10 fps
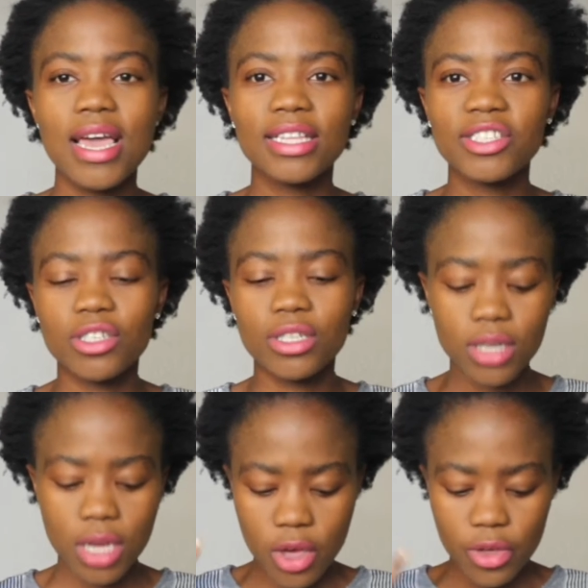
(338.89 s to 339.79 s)
It's
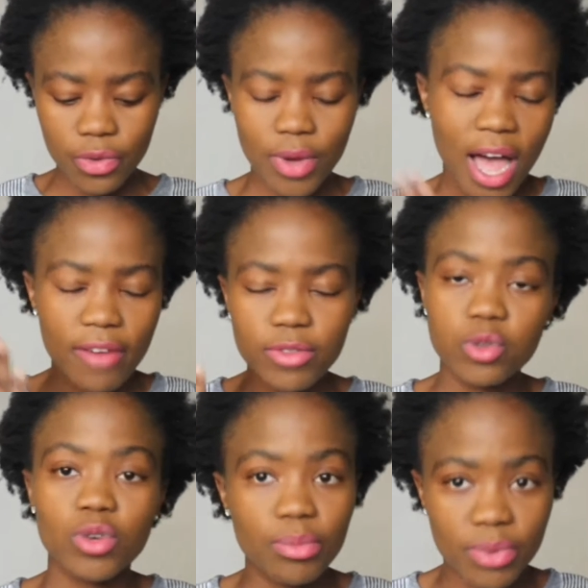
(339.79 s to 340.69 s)
just you have
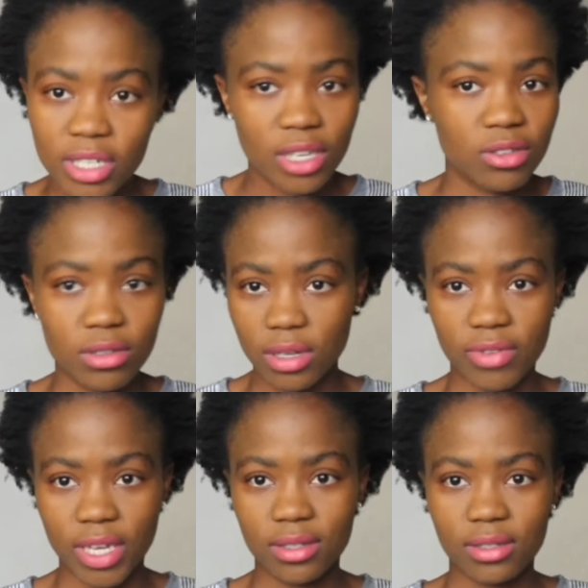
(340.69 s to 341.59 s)
to appreciate
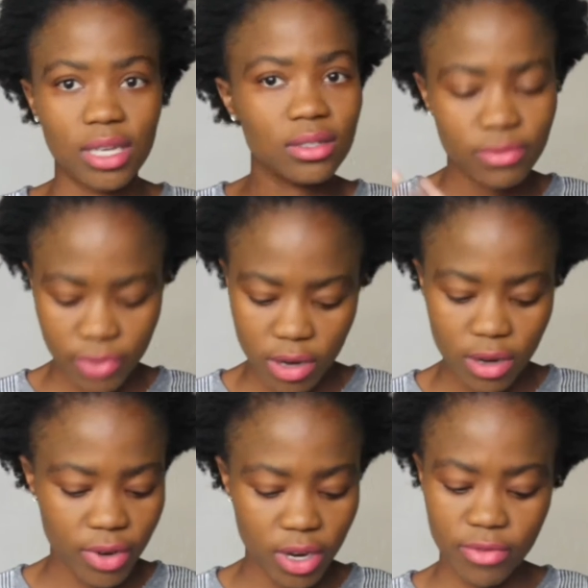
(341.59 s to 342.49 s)
yourself, guys. It's
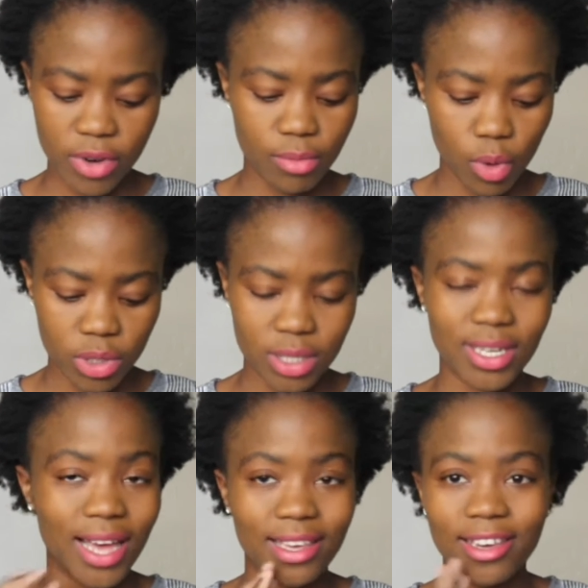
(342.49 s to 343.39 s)
very, very, very
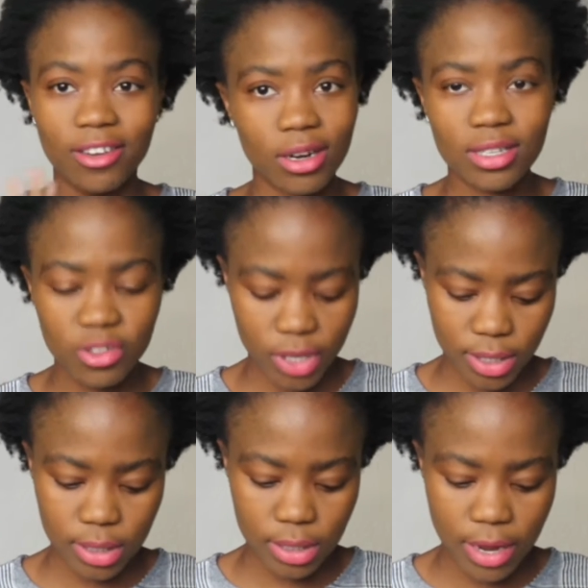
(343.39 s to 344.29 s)
important. I cannot stress
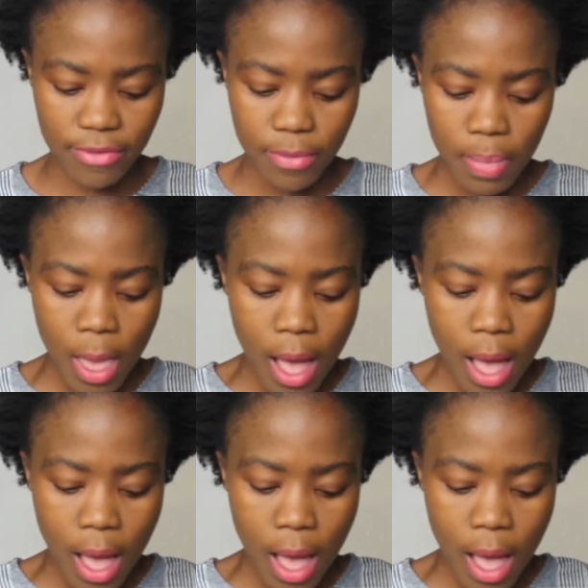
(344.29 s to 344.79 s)
this enough.